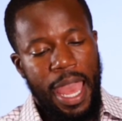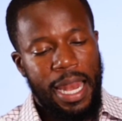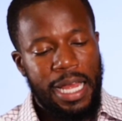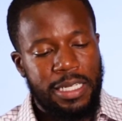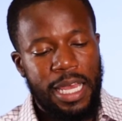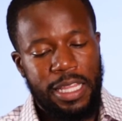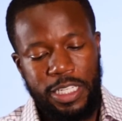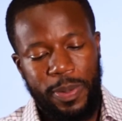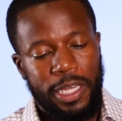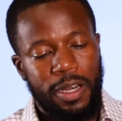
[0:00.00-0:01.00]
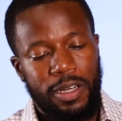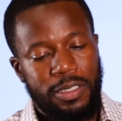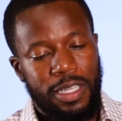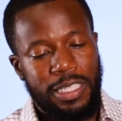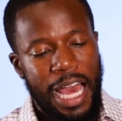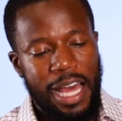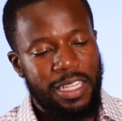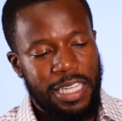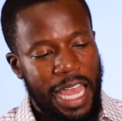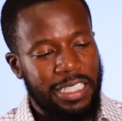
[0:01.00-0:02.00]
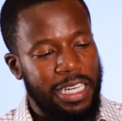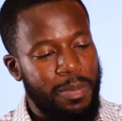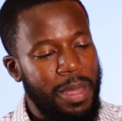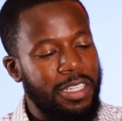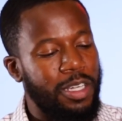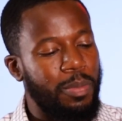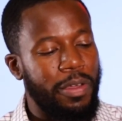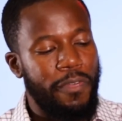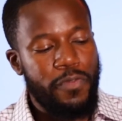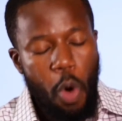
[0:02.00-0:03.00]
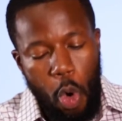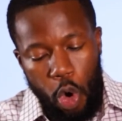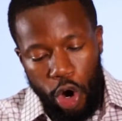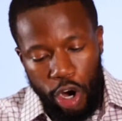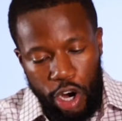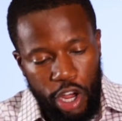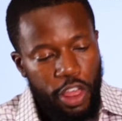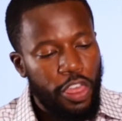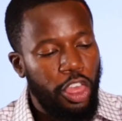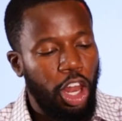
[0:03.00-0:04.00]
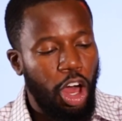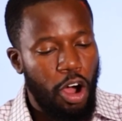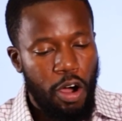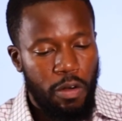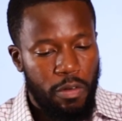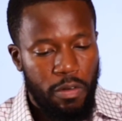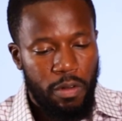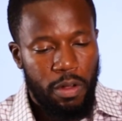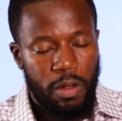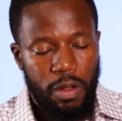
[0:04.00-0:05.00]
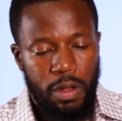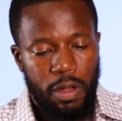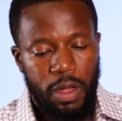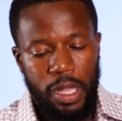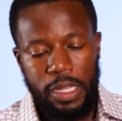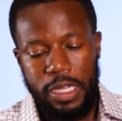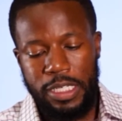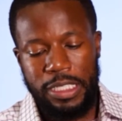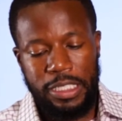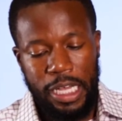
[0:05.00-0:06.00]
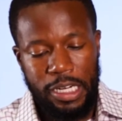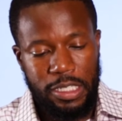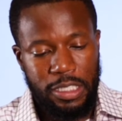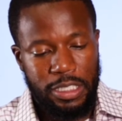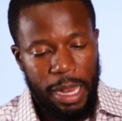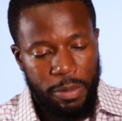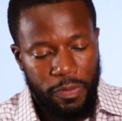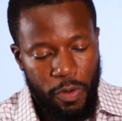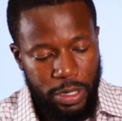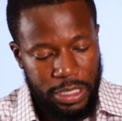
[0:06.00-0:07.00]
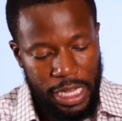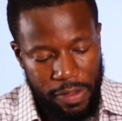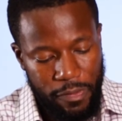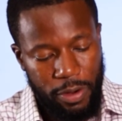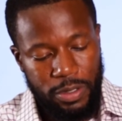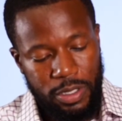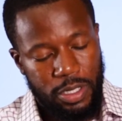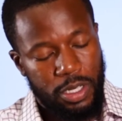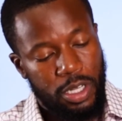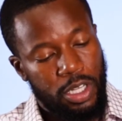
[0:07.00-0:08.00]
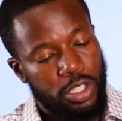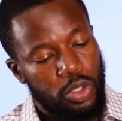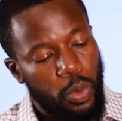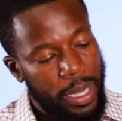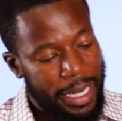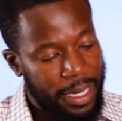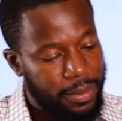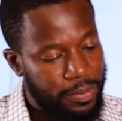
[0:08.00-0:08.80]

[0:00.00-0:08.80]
And I say this because the tithe is actually mentioned before the law. This is Genesis chapter 14, verse 20.